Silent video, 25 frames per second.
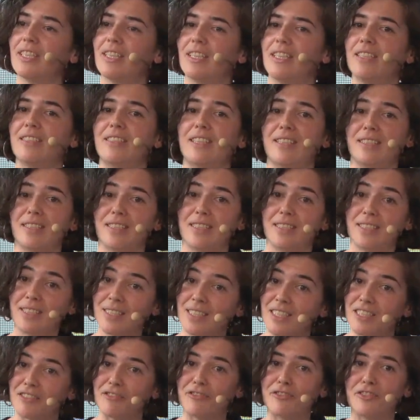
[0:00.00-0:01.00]
And as a
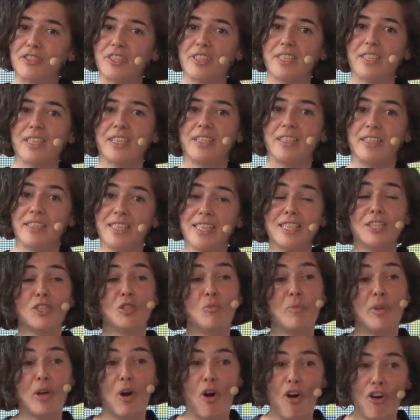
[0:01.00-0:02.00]
gift, it needs
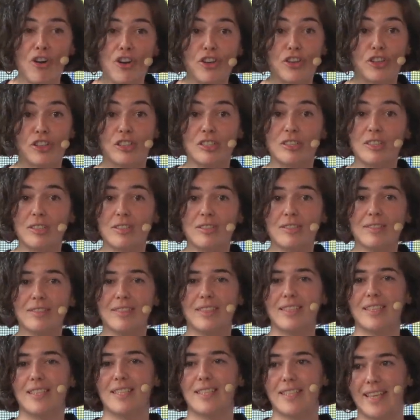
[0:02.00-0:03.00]
to be honored
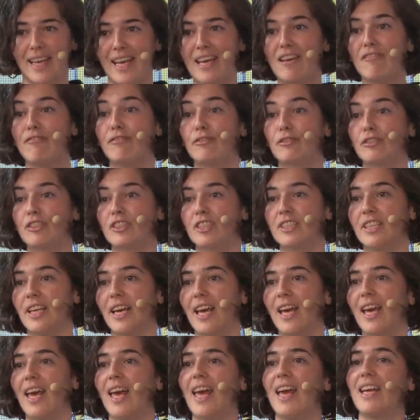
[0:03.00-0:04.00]
and savored
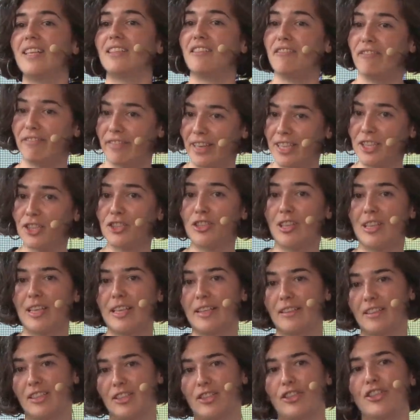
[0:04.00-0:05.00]
and eventually
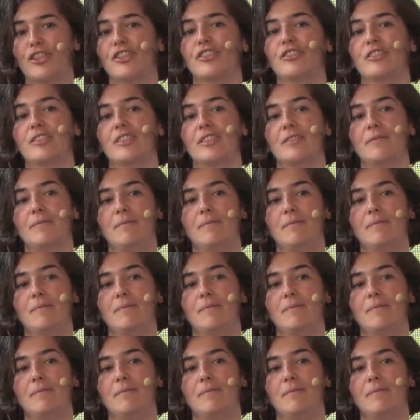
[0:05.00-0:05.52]
returned.